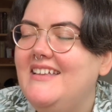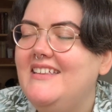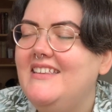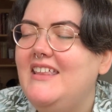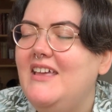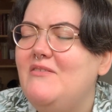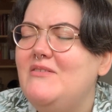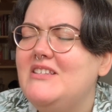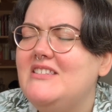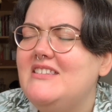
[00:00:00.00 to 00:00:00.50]

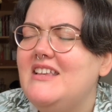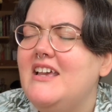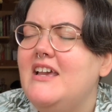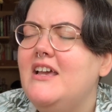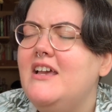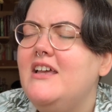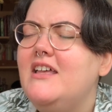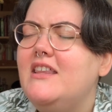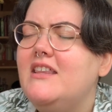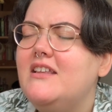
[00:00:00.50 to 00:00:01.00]
there
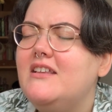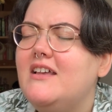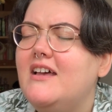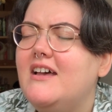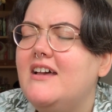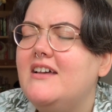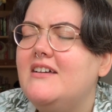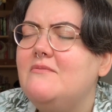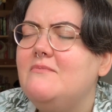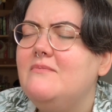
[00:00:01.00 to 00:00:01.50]

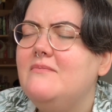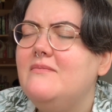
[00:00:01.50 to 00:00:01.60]
was